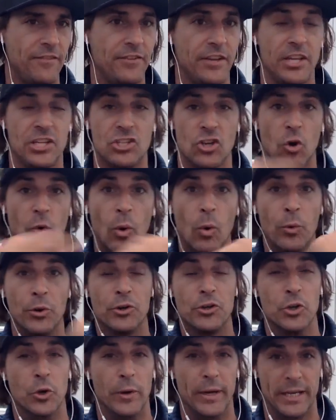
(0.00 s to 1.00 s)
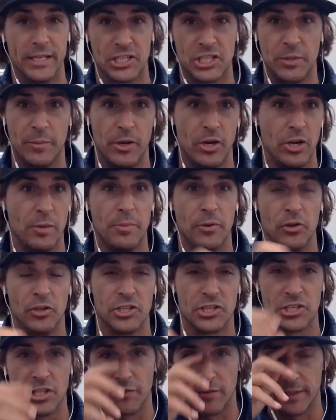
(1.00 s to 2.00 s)
he, saw what we were doing in this community building
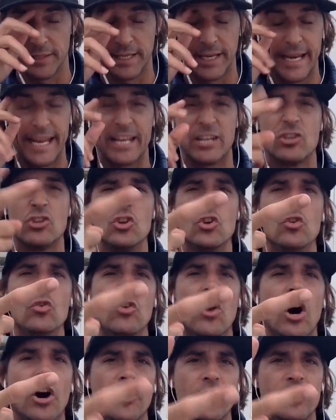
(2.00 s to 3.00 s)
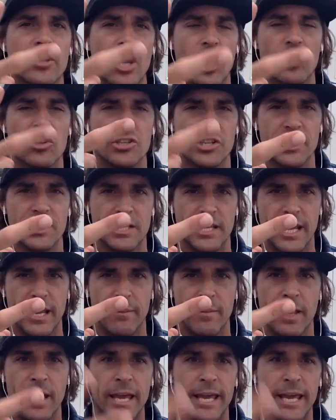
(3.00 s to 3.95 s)
and stuff like that. He had $200 in his name.